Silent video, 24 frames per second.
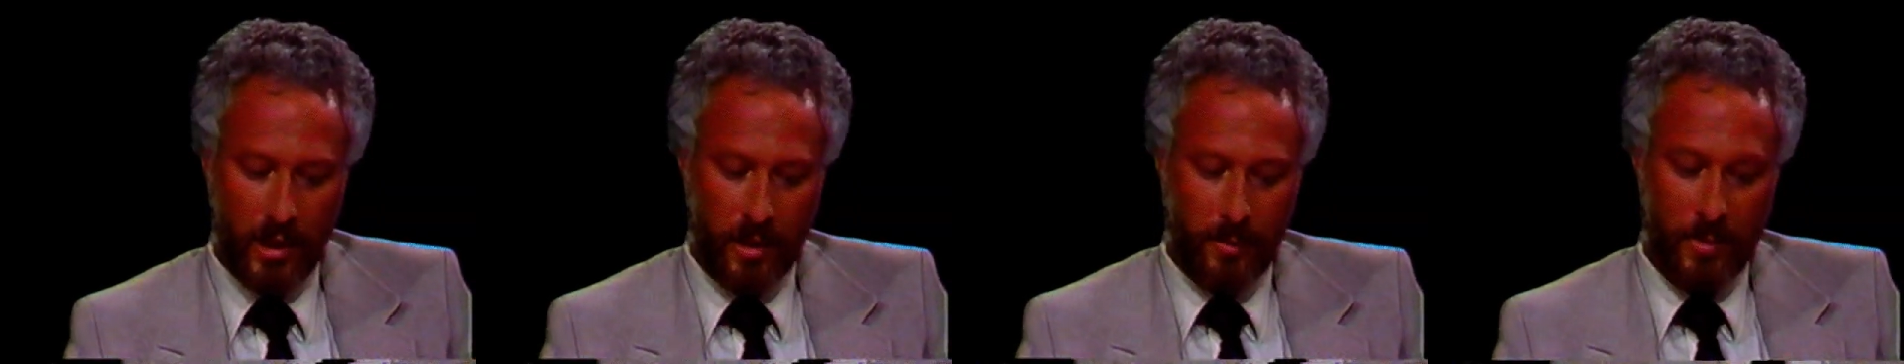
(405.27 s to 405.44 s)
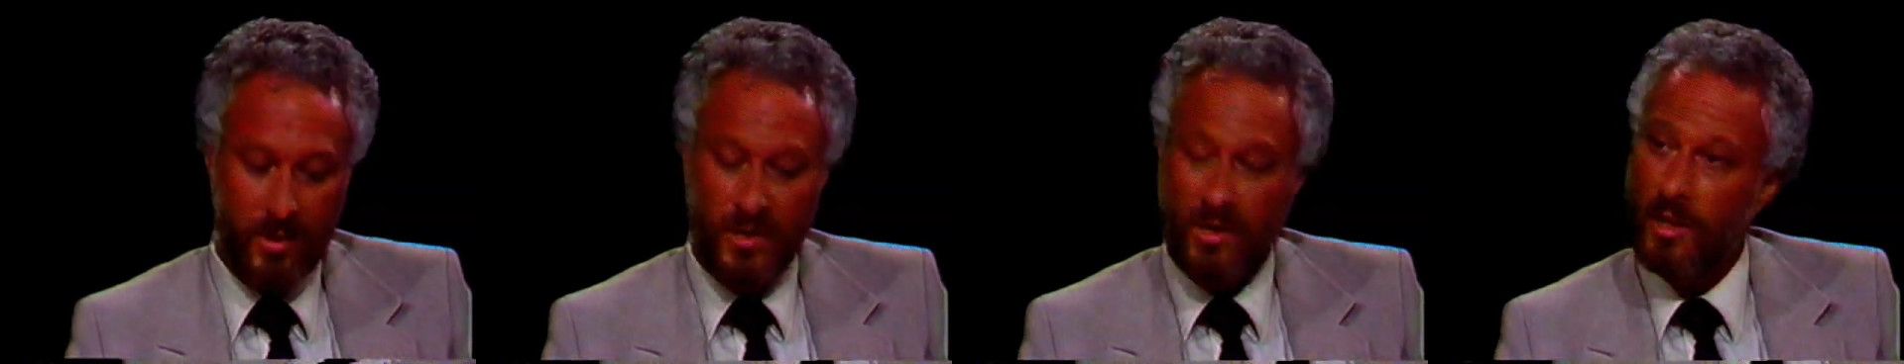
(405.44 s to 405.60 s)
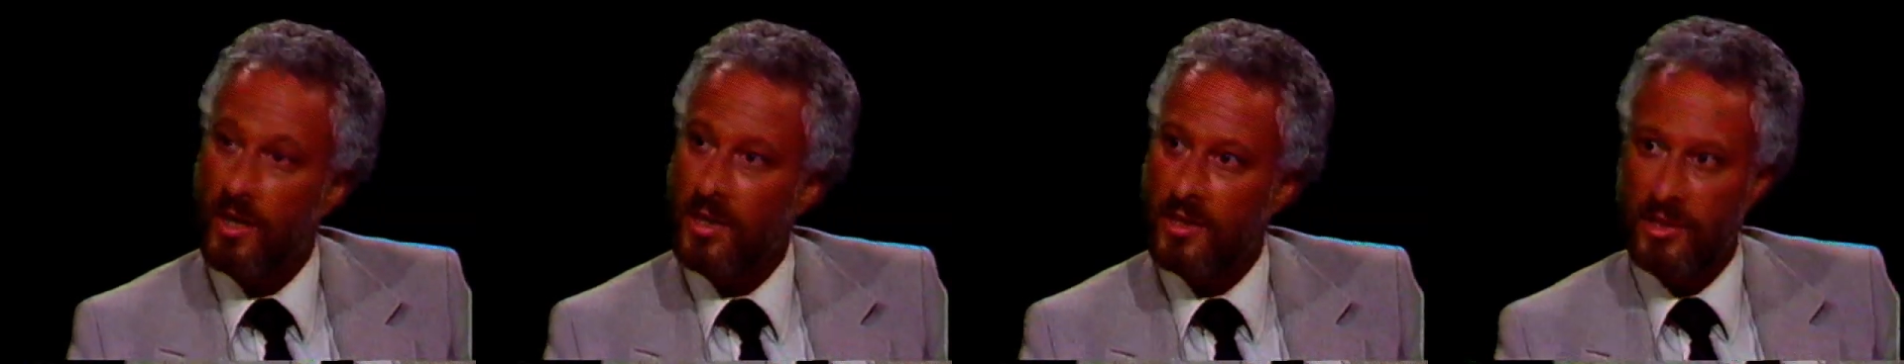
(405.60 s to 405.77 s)

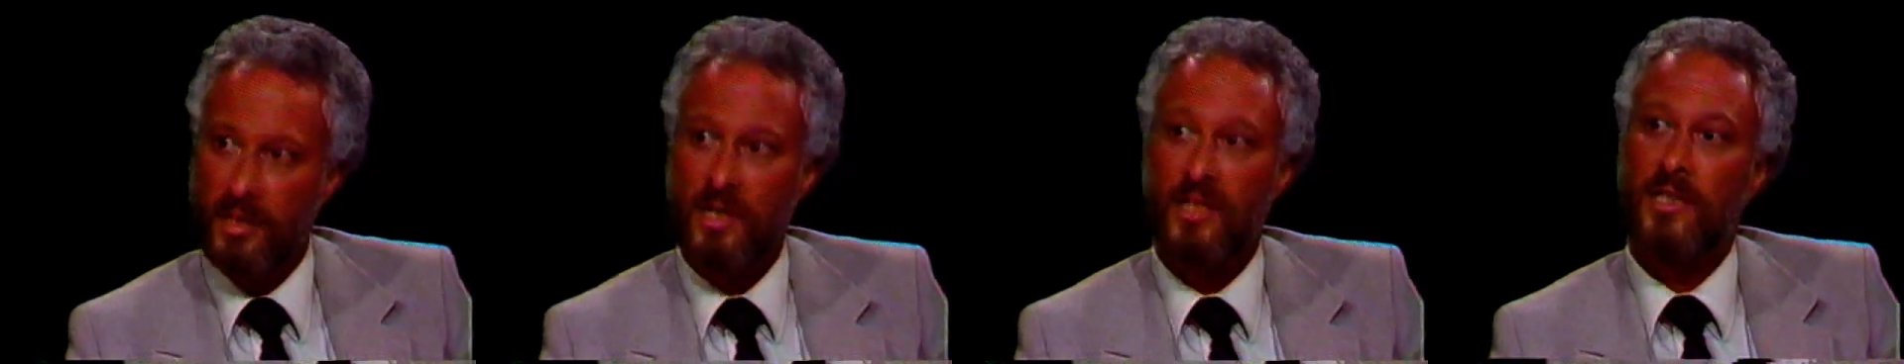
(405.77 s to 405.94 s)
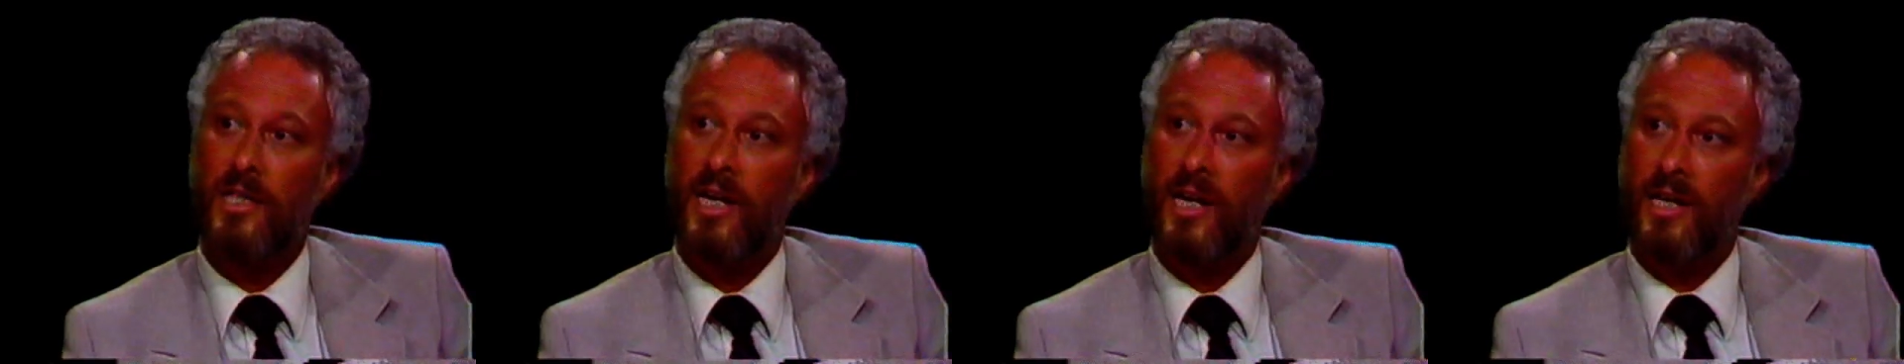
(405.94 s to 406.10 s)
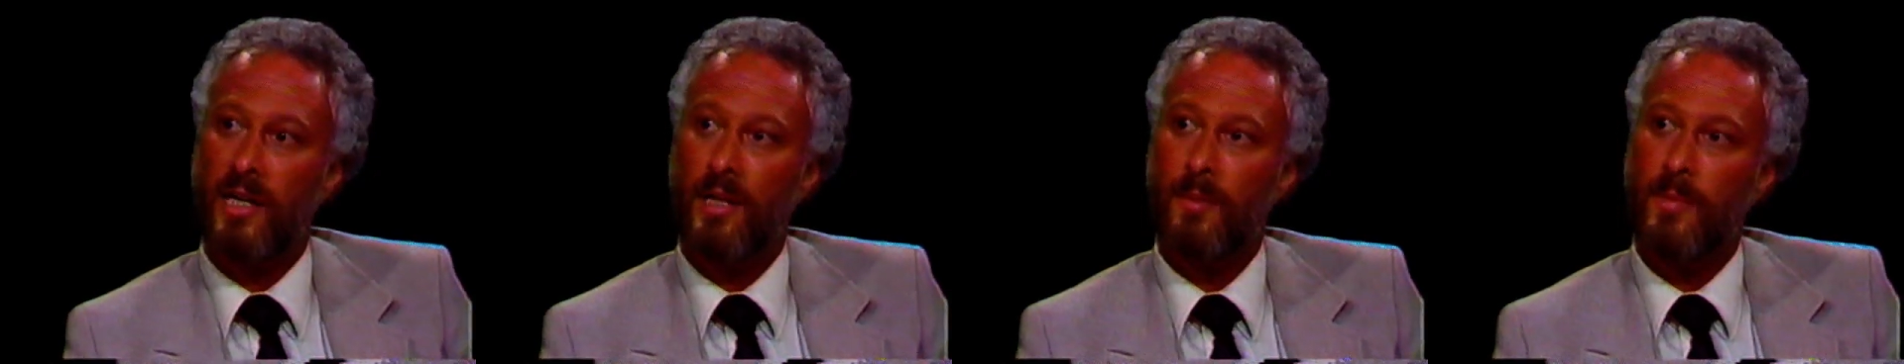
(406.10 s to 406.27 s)
Besides these
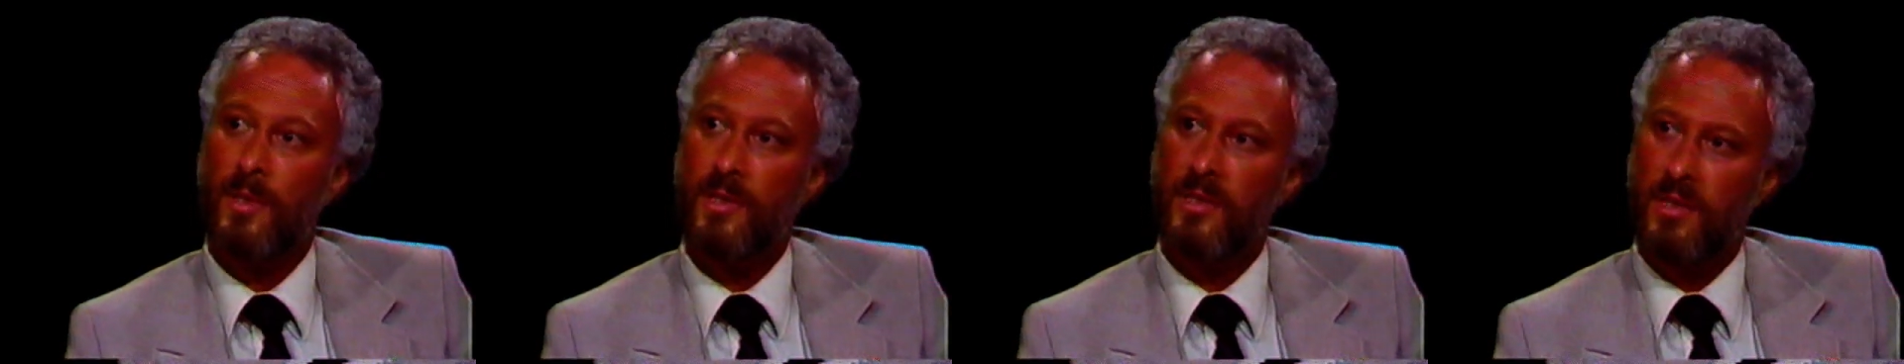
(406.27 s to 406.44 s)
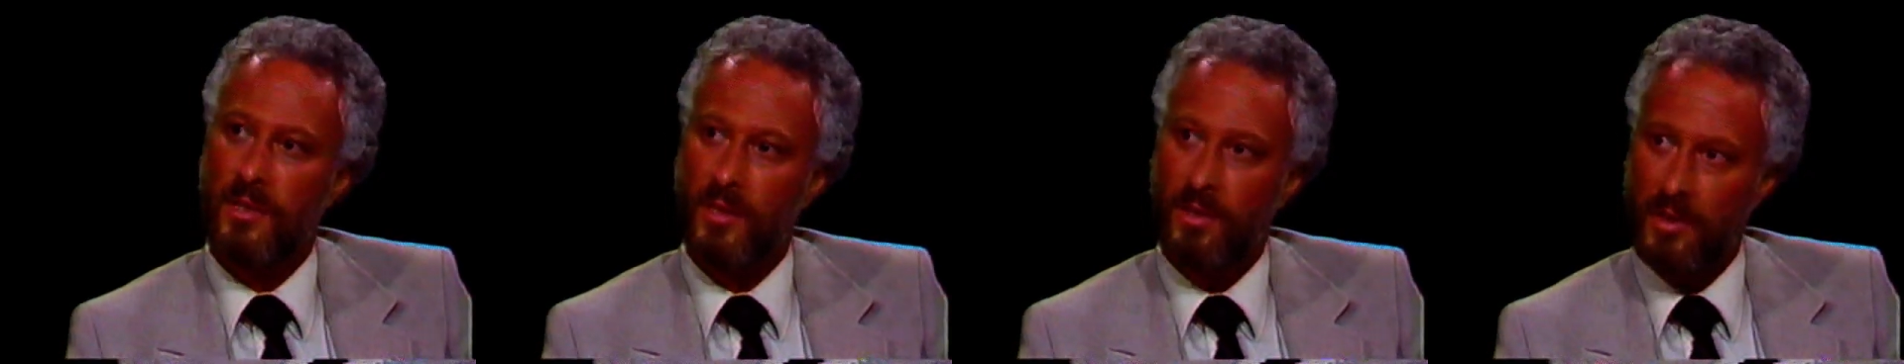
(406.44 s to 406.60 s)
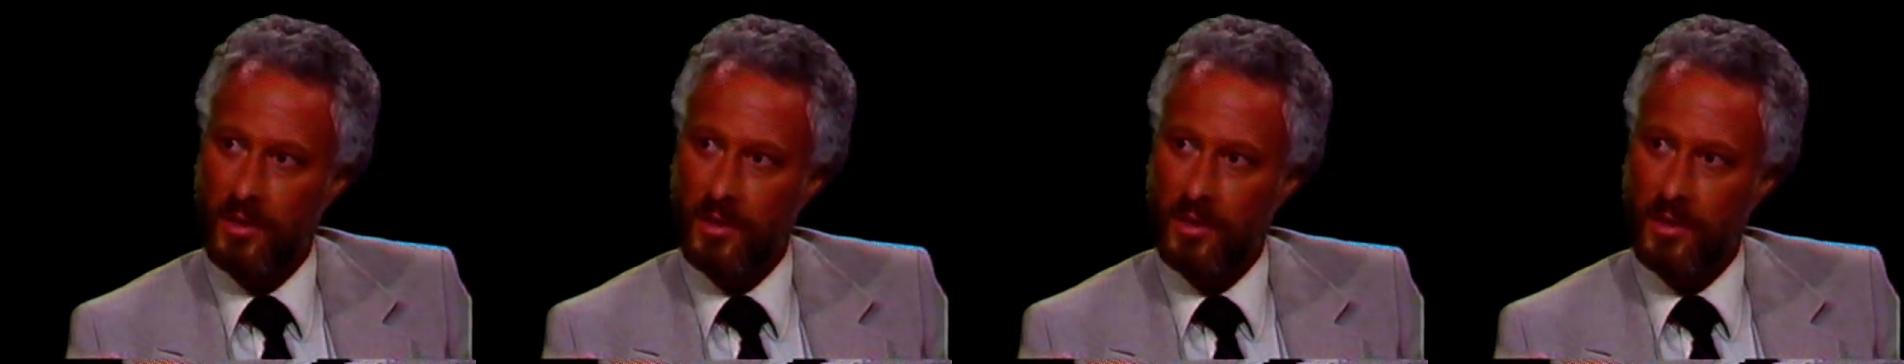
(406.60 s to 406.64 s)
documents,